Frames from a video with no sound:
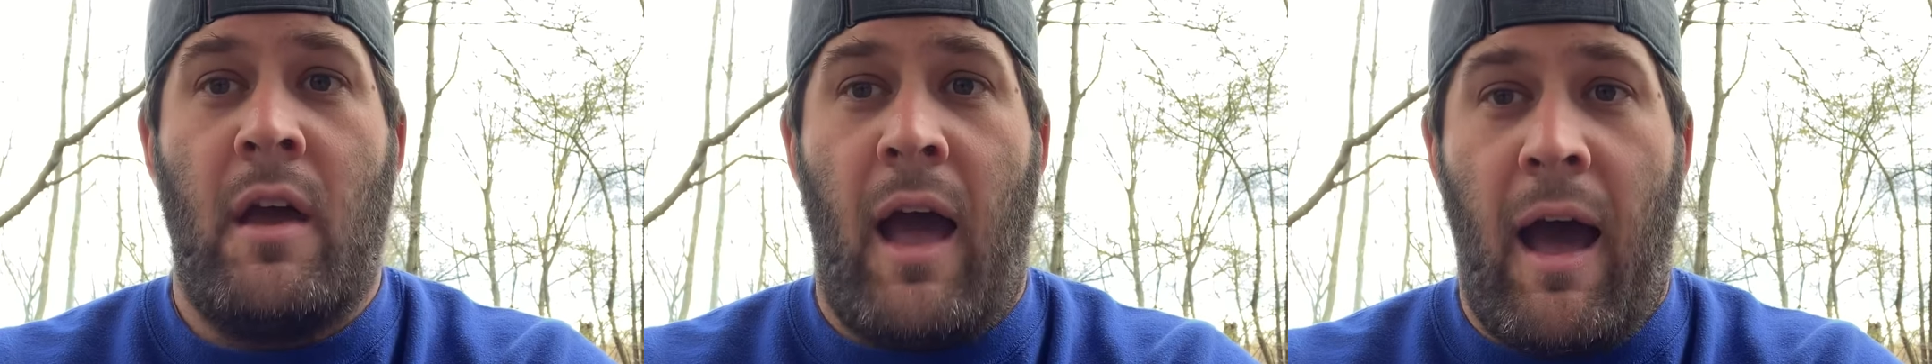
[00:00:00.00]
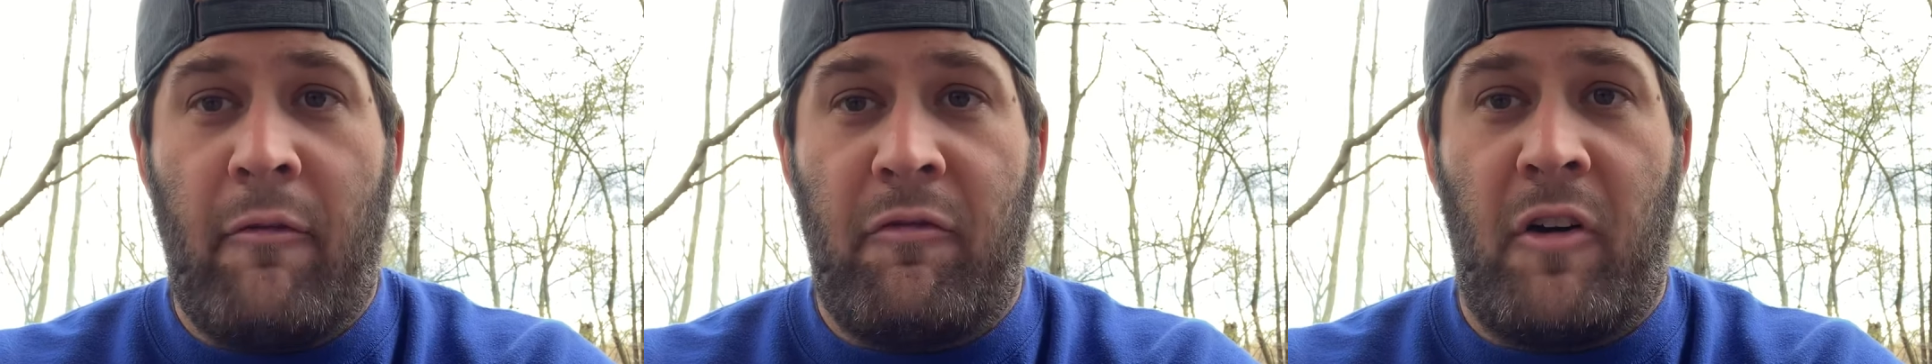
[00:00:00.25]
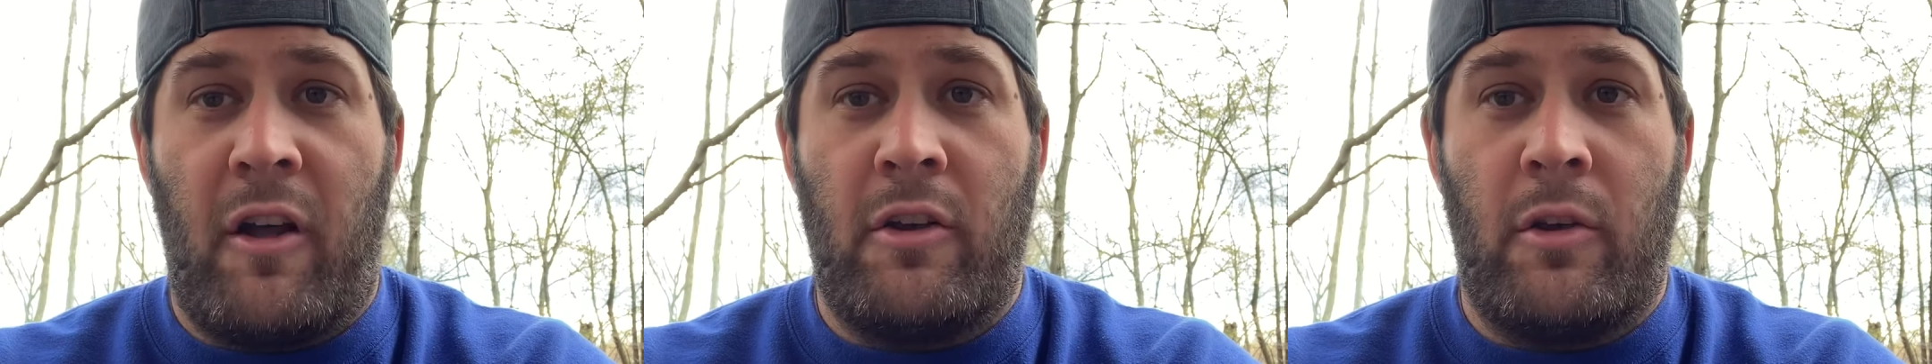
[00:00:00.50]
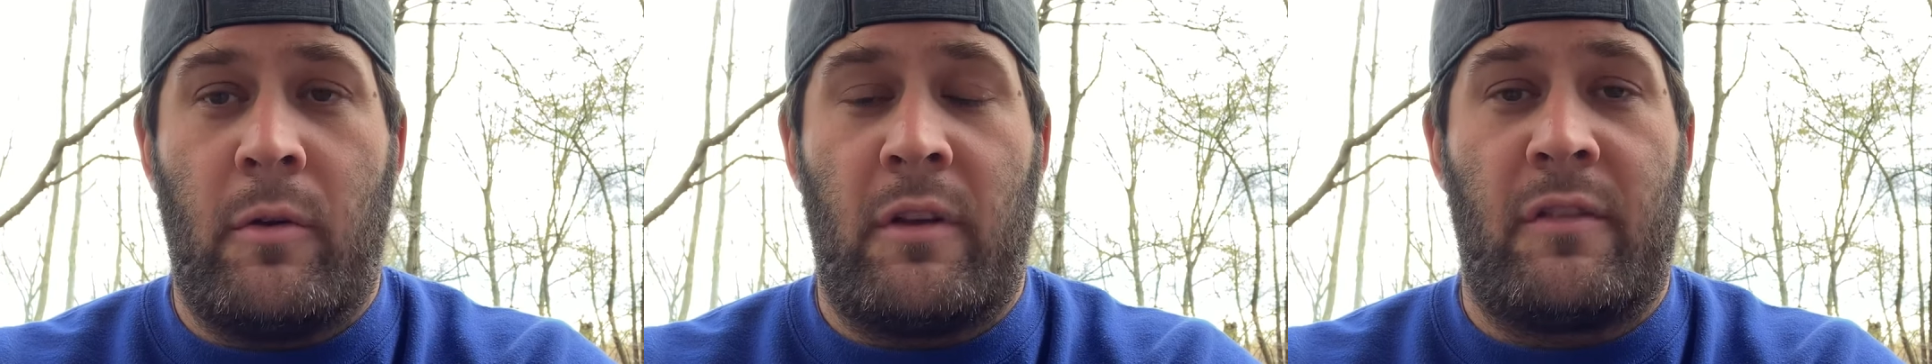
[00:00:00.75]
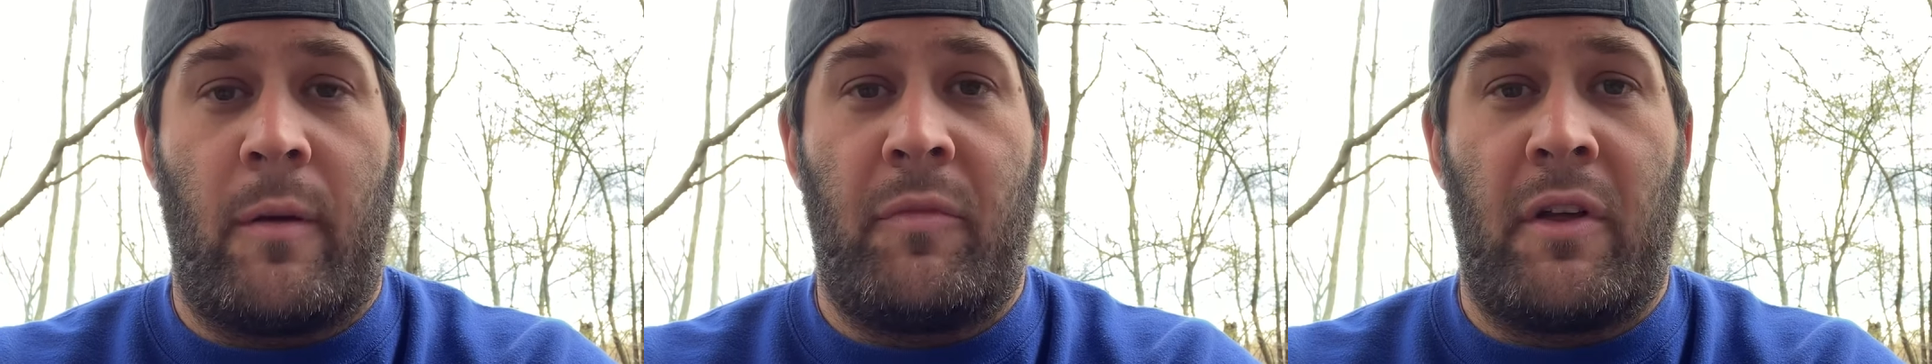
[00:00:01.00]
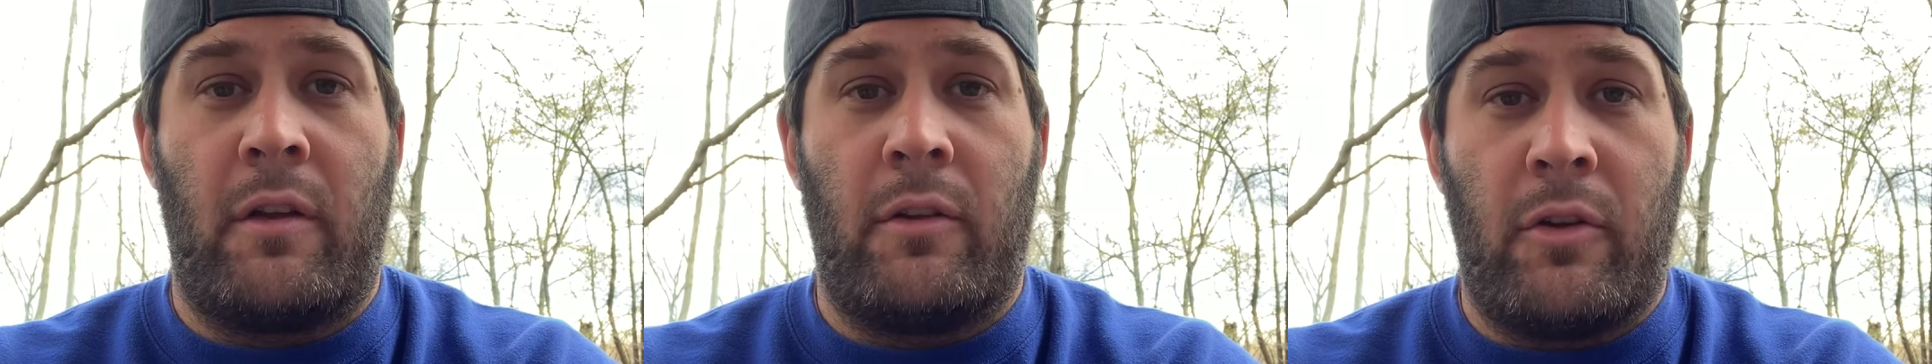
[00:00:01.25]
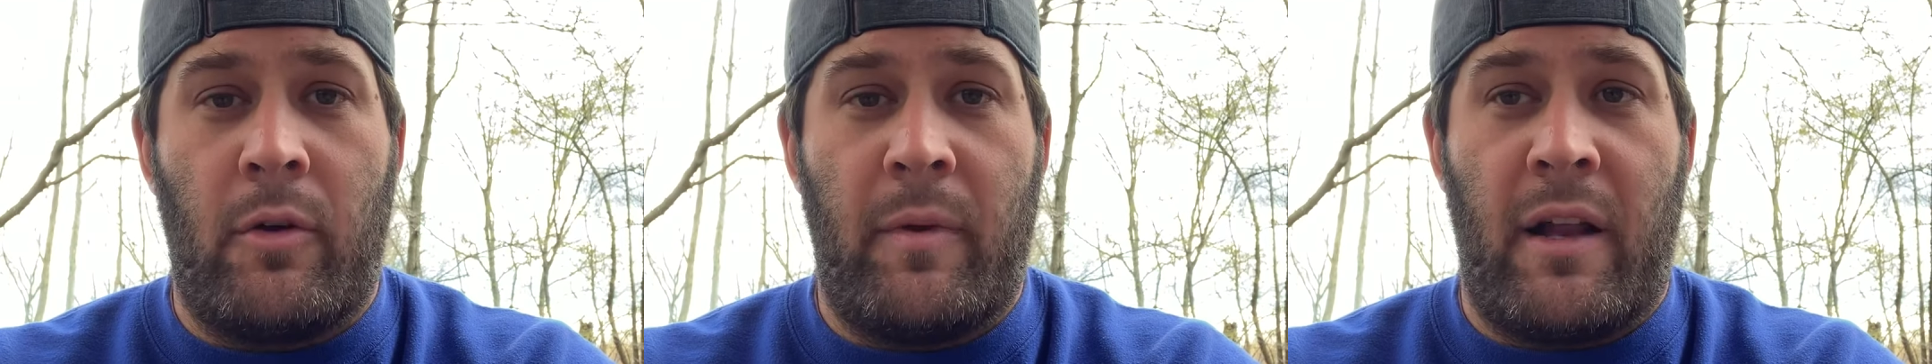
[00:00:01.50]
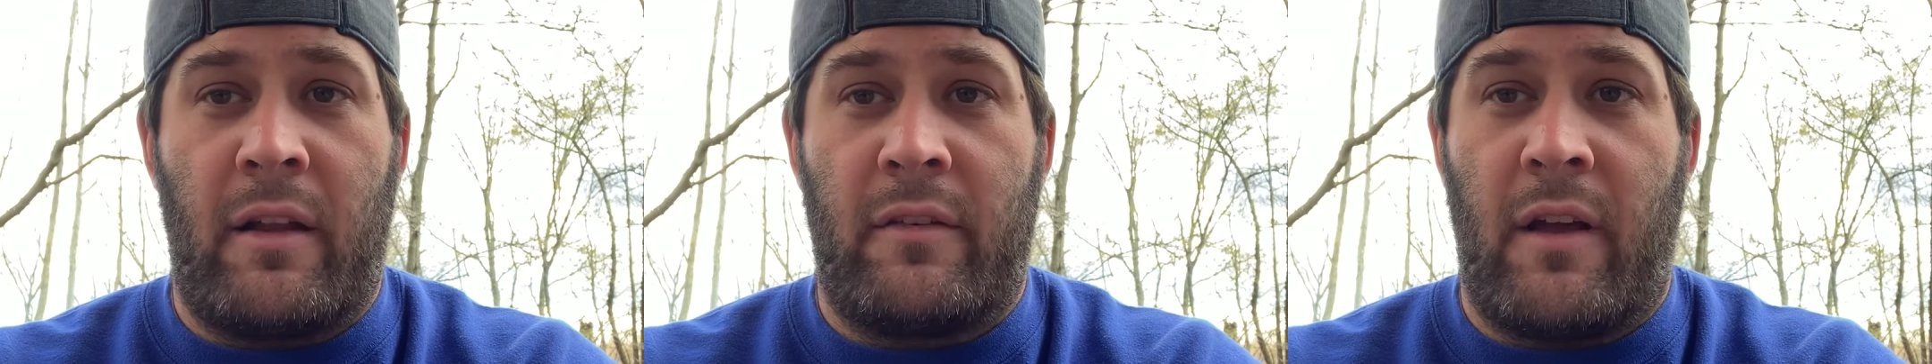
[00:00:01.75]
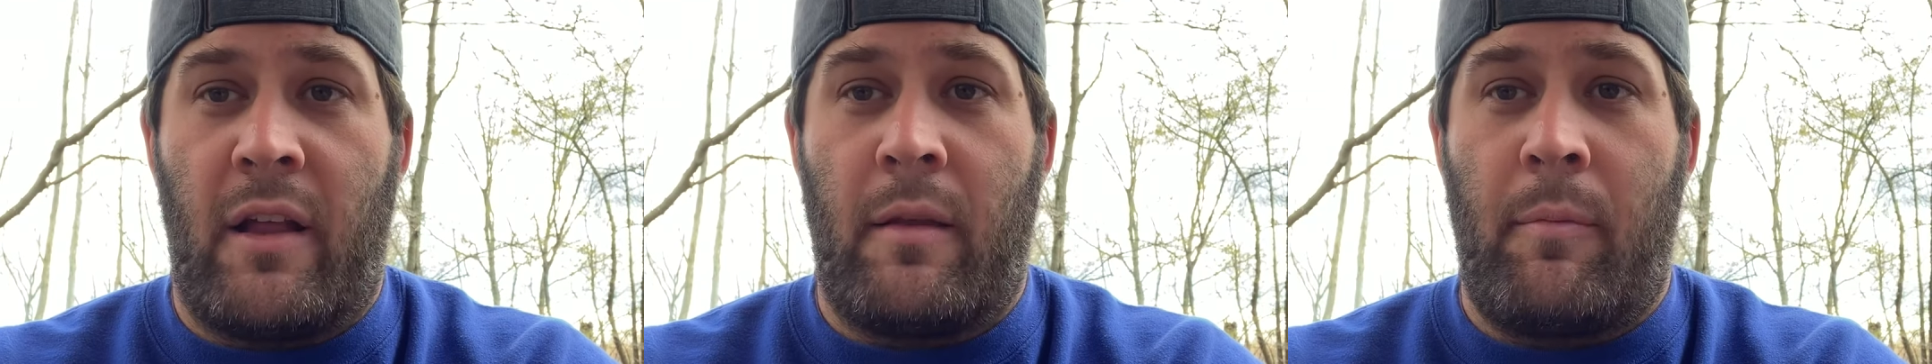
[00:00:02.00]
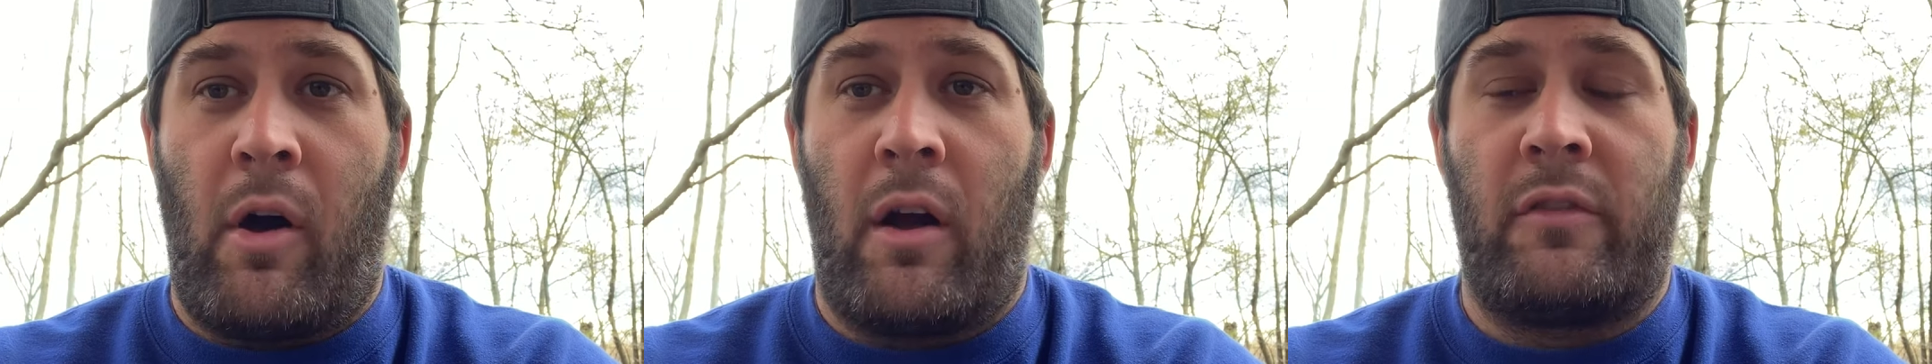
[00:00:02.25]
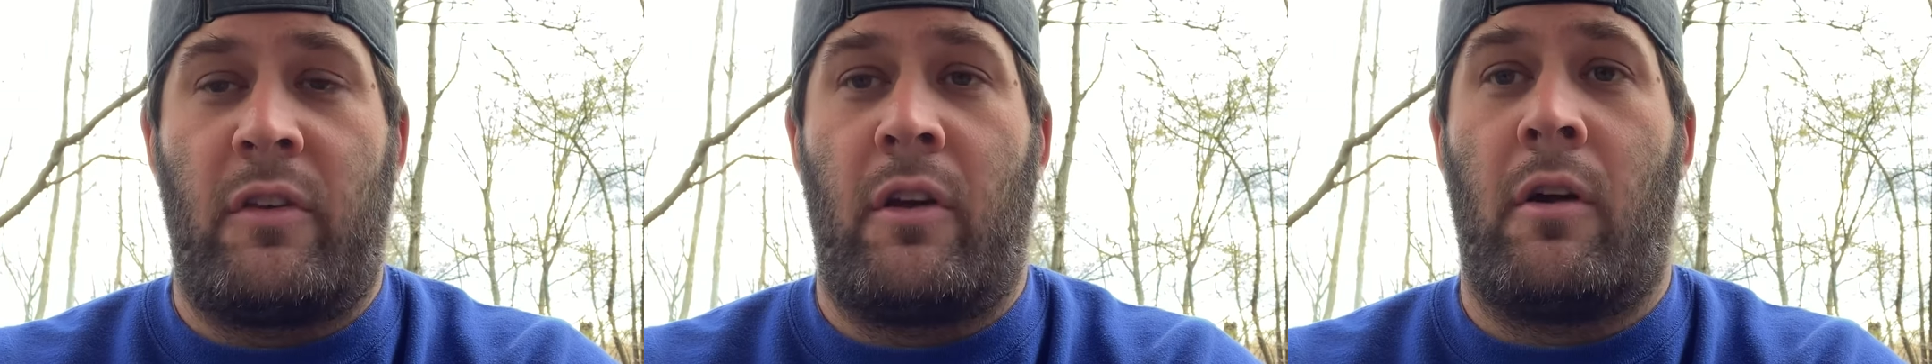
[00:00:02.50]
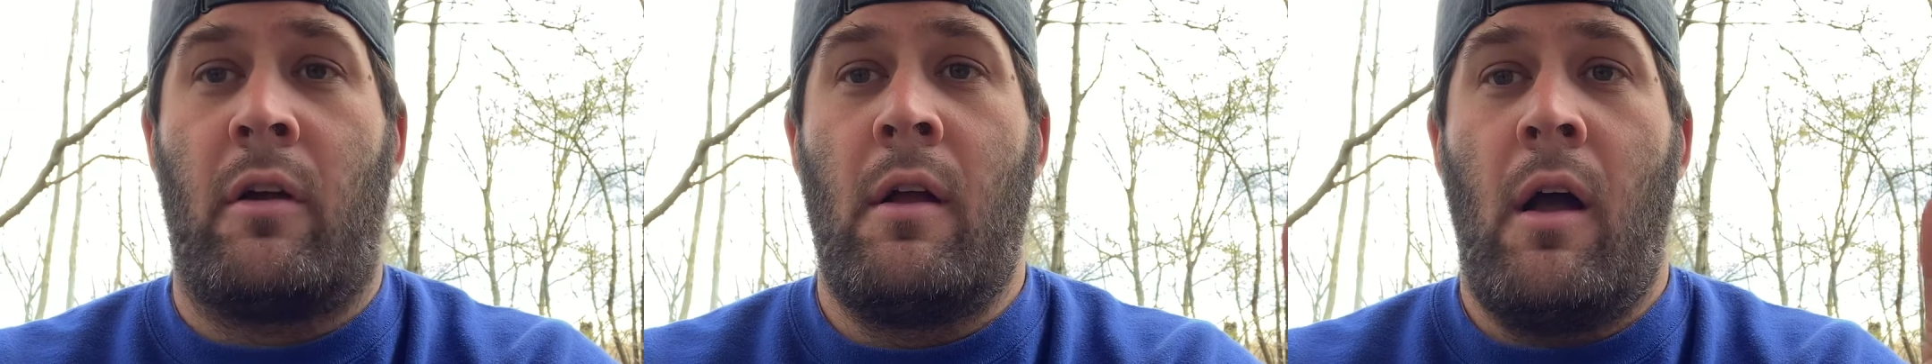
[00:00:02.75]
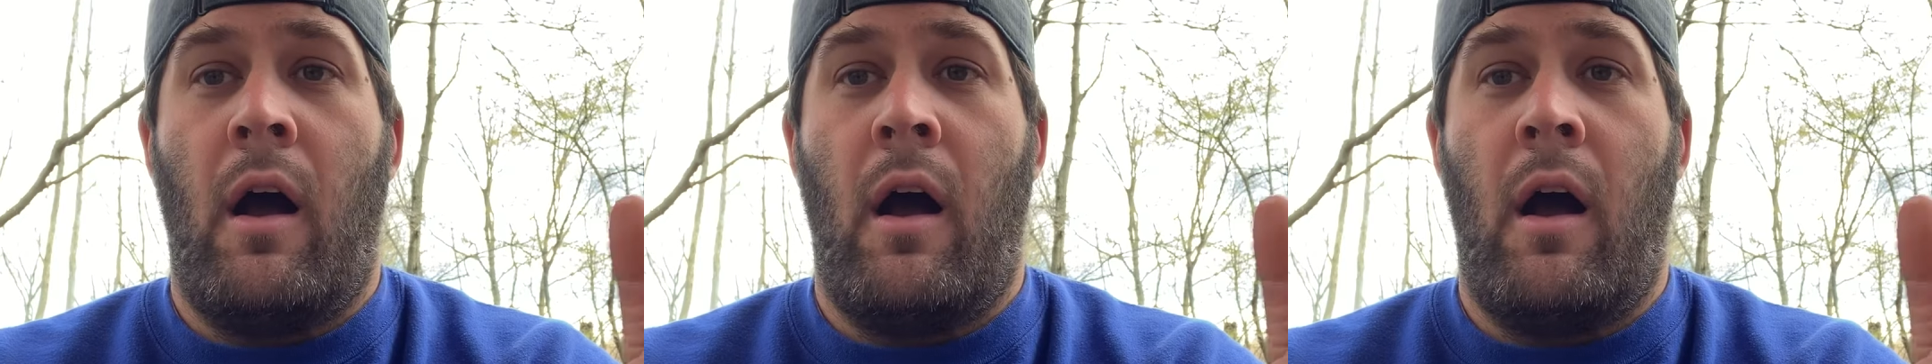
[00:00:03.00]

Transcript: have fun doing something a little bit outside the box here,